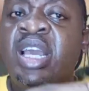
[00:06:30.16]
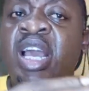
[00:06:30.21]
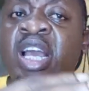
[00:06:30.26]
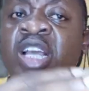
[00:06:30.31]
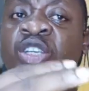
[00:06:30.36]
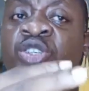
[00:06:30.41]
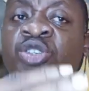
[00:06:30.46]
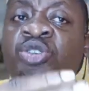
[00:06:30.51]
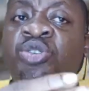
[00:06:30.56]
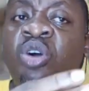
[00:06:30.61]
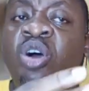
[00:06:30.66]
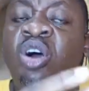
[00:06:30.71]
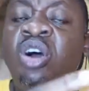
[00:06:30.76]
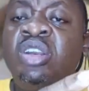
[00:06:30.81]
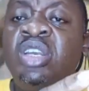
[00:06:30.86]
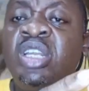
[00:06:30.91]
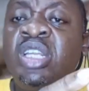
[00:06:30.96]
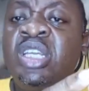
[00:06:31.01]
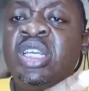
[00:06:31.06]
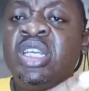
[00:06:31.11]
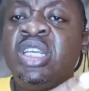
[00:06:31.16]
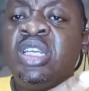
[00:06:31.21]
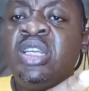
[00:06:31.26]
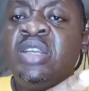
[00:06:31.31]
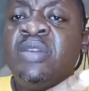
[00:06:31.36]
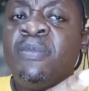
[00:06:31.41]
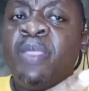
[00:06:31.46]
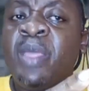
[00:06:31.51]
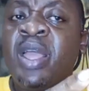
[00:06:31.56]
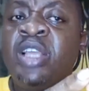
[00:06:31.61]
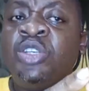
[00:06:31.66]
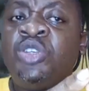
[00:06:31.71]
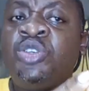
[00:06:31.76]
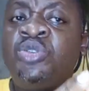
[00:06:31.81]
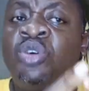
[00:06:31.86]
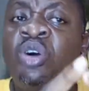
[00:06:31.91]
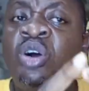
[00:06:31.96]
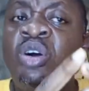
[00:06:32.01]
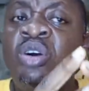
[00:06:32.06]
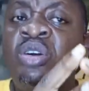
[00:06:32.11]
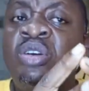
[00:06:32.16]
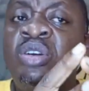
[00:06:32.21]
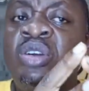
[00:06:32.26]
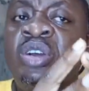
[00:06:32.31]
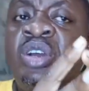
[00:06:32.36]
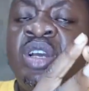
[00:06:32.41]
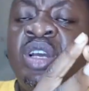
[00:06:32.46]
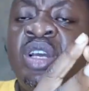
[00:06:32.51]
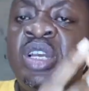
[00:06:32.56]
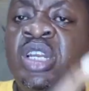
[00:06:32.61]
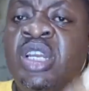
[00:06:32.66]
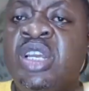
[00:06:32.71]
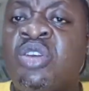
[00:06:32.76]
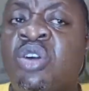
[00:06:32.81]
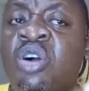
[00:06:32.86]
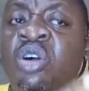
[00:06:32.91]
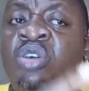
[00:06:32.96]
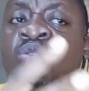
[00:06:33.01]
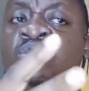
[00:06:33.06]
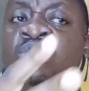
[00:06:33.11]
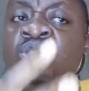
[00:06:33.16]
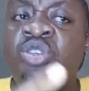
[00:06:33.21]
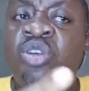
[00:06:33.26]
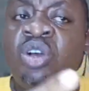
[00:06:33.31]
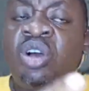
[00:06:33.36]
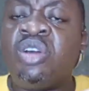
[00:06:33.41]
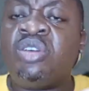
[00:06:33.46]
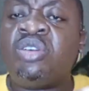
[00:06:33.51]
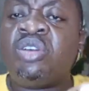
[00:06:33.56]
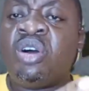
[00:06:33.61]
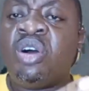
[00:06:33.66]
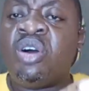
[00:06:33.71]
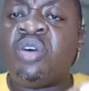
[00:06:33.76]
Ensure the conclusion